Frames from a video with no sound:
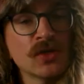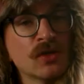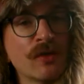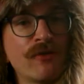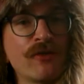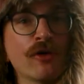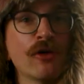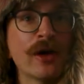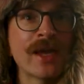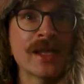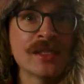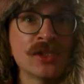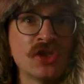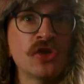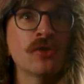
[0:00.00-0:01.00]
So if you're
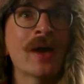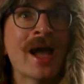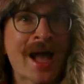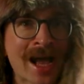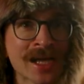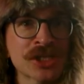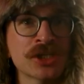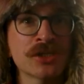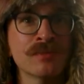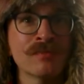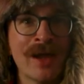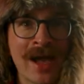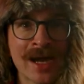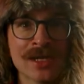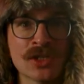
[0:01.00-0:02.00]
into
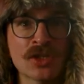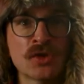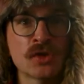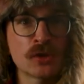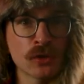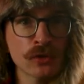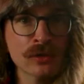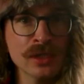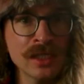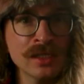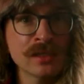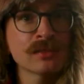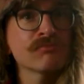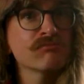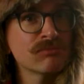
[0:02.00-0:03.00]
action-packed
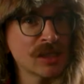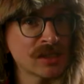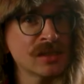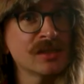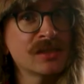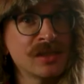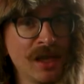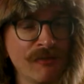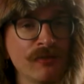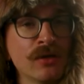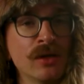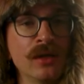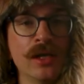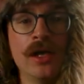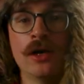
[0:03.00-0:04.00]
stories, this is
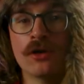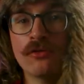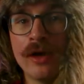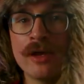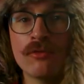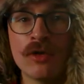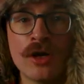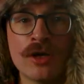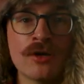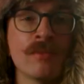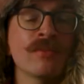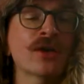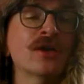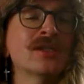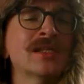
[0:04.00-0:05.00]
definitely a great one
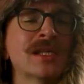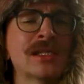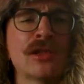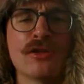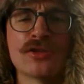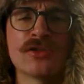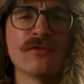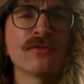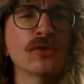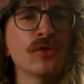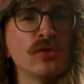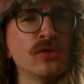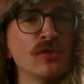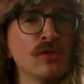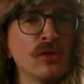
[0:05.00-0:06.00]
because there's lots of
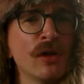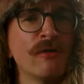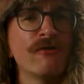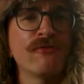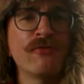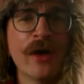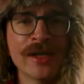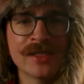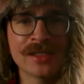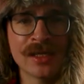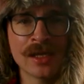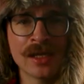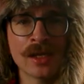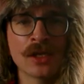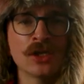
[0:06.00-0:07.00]
cool
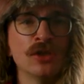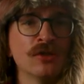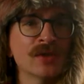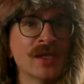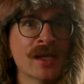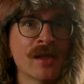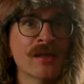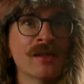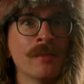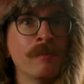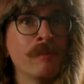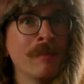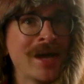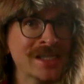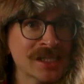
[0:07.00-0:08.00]
fighting using the
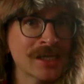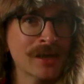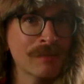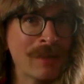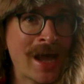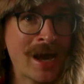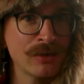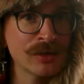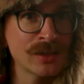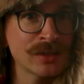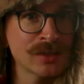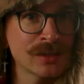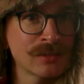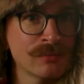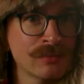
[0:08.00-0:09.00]
magic
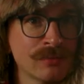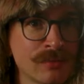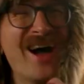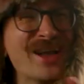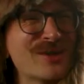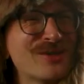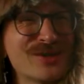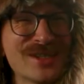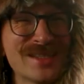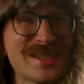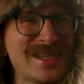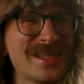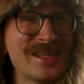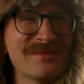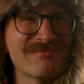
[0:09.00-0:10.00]
powers. I
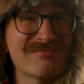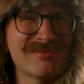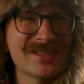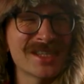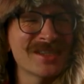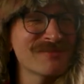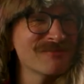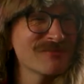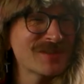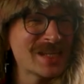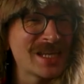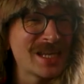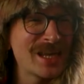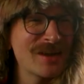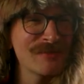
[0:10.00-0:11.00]
honestly didn't
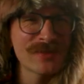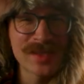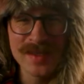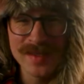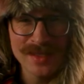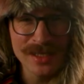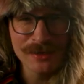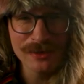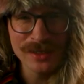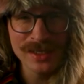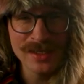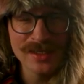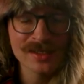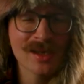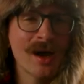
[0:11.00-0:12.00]
really love this
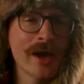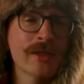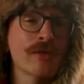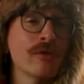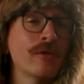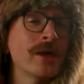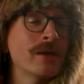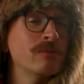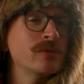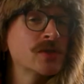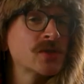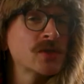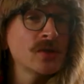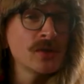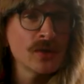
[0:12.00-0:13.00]
series. I thought it
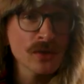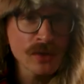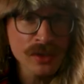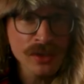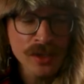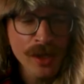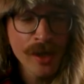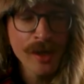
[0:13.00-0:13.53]
was good,